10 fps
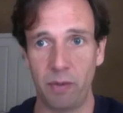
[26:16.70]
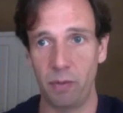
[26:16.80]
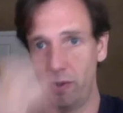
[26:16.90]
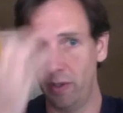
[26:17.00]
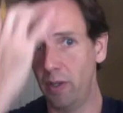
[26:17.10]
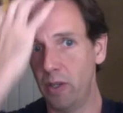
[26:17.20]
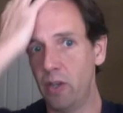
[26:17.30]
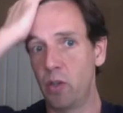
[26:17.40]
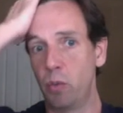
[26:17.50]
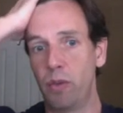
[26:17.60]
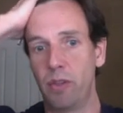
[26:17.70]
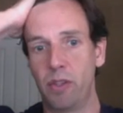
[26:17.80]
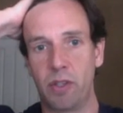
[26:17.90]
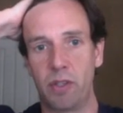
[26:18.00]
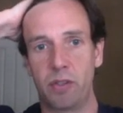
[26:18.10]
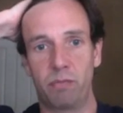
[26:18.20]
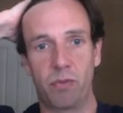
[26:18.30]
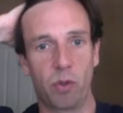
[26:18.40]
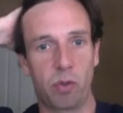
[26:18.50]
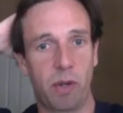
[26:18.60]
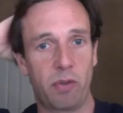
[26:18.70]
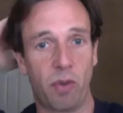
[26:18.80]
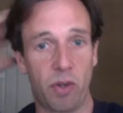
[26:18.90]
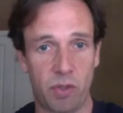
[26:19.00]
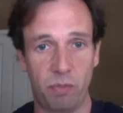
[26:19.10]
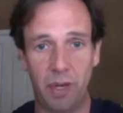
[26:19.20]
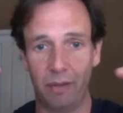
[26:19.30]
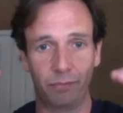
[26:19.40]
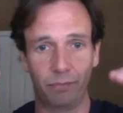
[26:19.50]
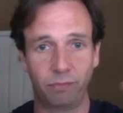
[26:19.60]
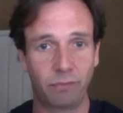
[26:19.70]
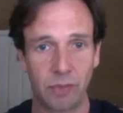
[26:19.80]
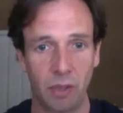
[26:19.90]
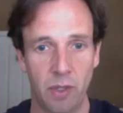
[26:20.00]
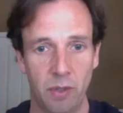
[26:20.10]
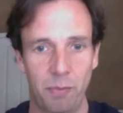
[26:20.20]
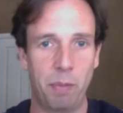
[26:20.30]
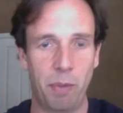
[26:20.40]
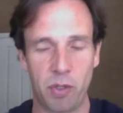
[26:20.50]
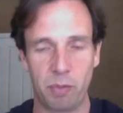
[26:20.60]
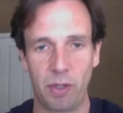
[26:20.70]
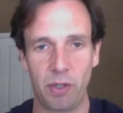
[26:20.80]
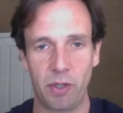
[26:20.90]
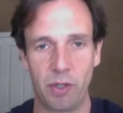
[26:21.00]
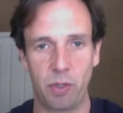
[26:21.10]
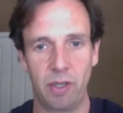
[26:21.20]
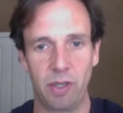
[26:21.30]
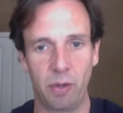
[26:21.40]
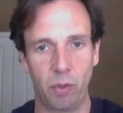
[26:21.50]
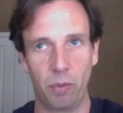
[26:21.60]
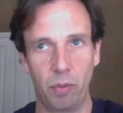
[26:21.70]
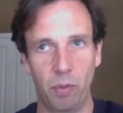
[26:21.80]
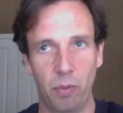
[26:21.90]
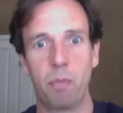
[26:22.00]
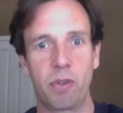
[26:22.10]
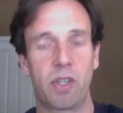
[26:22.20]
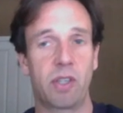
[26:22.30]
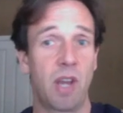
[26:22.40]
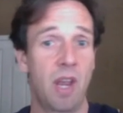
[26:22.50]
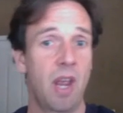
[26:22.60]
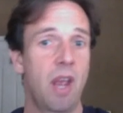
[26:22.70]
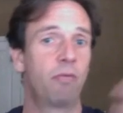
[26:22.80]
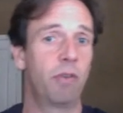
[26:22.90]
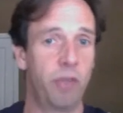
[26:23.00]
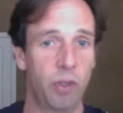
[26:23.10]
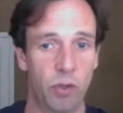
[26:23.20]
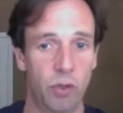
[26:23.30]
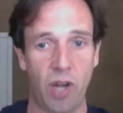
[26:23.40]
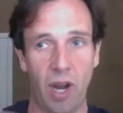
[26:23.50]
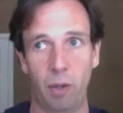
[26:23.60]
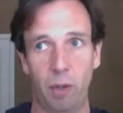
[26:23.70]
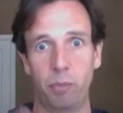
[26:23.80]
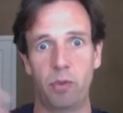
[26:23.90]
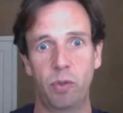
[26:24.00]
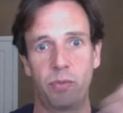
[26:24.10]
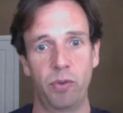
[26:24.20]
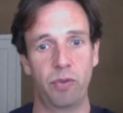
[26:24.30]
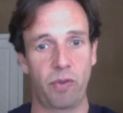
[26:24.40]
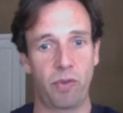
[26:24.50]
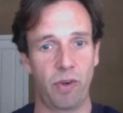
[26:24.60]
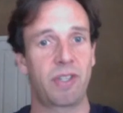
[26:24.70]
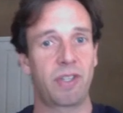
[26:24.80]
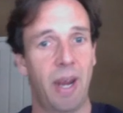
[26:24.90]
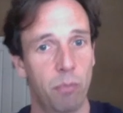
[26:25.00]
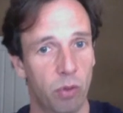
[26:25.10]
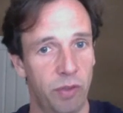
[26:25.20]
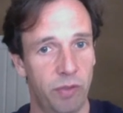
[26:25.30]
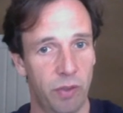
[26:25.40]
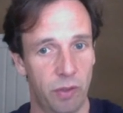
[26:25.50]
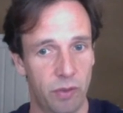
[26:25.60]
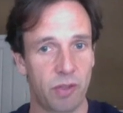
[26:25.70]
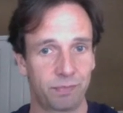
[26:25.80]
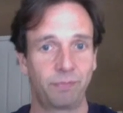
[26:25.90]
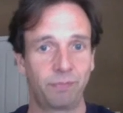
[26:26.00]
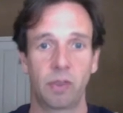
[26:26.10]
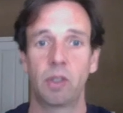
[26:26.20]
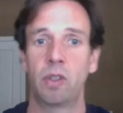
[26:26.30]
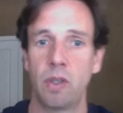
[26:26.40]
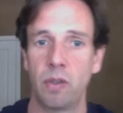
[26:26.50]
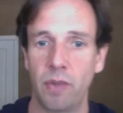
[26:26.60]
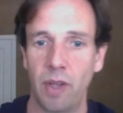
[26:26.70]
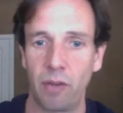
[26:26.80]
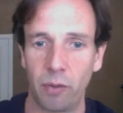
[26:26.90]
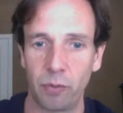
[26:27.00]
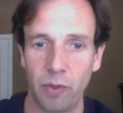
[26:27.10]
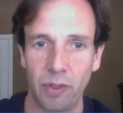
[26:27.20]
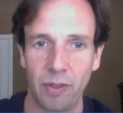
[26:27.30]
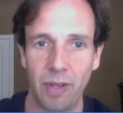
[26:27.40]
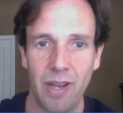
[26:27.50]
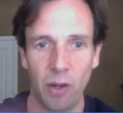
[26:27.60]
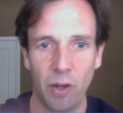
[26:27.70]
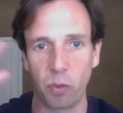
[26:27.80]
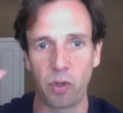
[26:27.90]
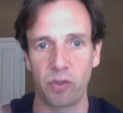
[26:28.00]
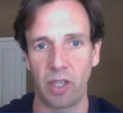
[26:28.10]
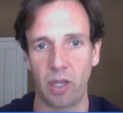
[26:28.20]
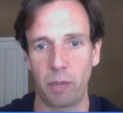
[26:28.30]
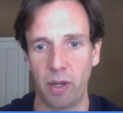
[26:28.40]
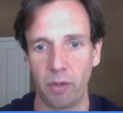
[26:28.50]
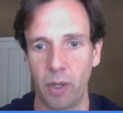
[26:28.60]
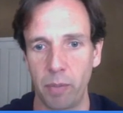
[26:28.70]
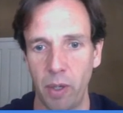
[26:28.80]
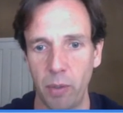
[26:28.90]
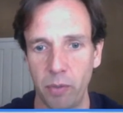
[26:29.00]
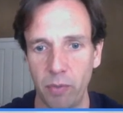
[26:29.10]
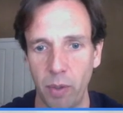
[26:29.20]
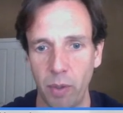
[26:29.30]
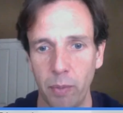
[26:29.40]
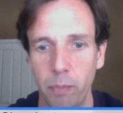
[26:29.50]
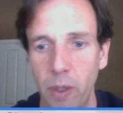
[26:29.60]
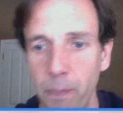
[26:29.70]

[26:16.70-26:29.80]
is the one that talks about trust being, we've been posting about this, right? One of the utmost things. Reviews help to improve trust. Get more reviews. Lots more content coming out on that, but I won't problem. Wow.